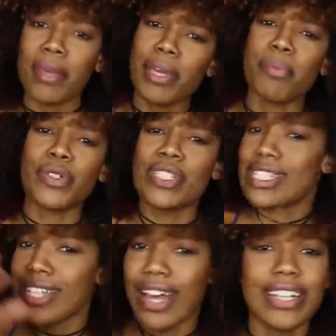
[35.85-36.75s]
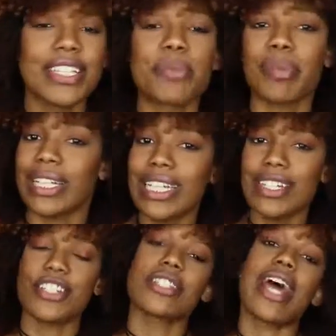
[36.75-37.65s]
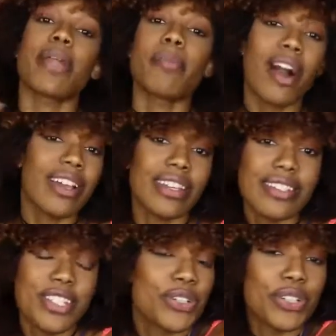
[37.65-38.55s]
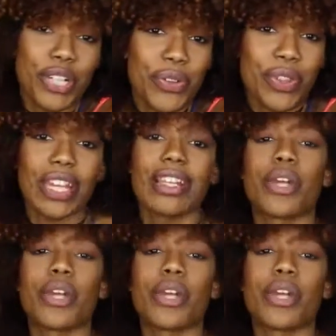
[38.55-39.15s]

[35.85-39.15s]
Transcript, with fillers: People, designers, please just add pockets to your clothing.